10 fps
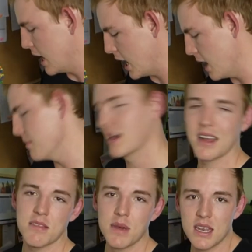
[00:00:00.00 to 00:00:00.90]
It
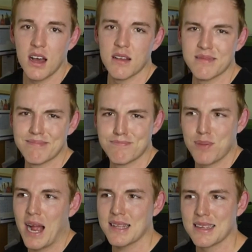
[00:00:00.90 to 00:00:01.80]
gets me to
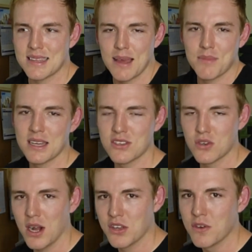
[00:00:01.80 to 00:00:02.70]
practice something,
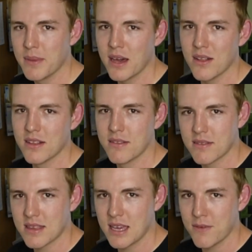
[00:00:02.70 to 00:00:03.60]
try a new meal, and
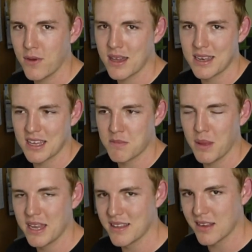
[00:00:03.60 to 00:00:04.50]
see if I can
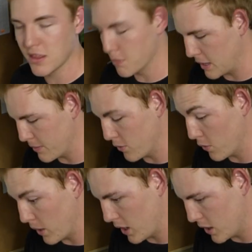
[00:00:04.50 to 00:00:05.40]
explain it to other people
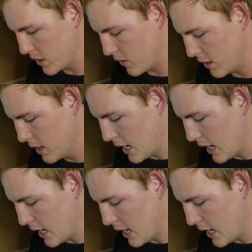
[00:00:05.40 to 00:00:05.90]
the way I do it.